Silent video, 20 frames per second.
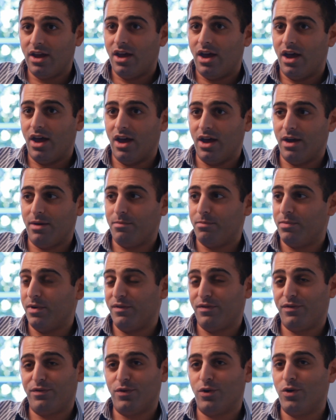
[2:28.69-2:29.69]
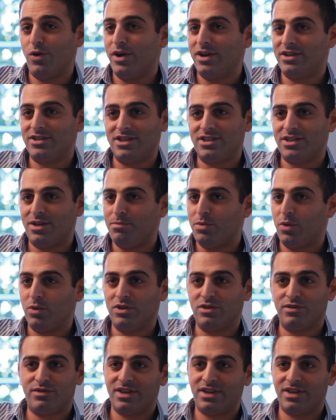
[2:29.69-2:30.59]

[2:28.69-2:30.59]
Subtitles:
but for existing buildings,